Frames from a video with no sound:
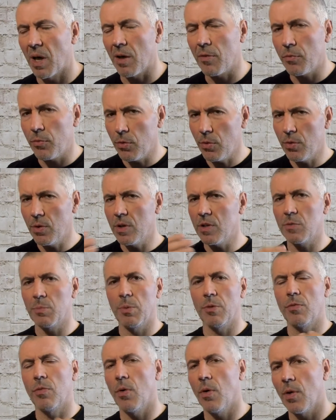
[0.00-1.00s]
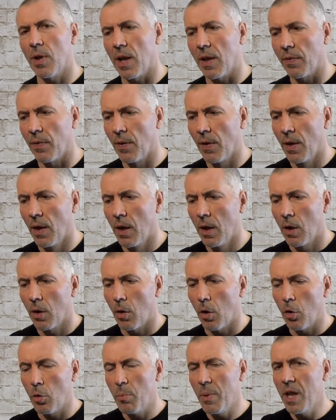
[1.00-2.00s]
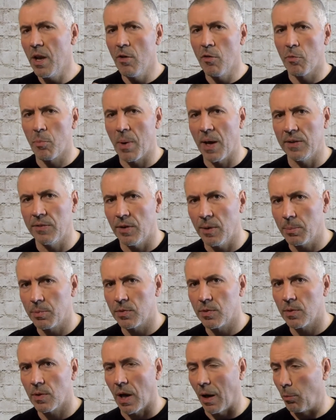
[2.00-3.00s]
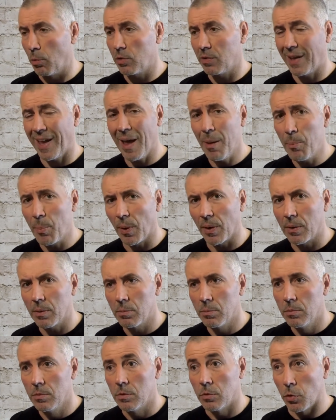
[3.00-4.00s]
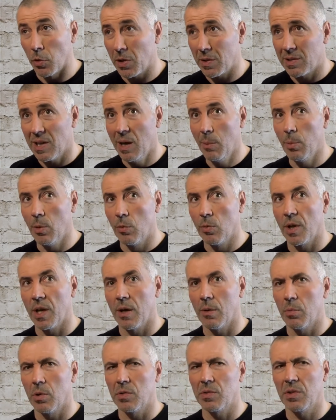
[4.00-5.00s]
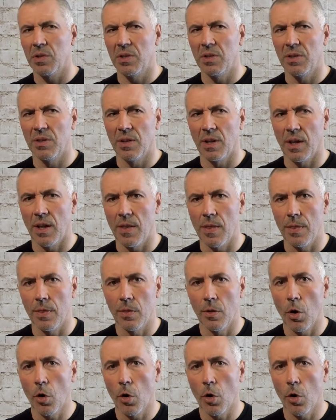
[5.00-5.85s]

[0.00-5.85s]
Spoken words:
A few years before that, on many of my trips, I was camping. For example, when I was in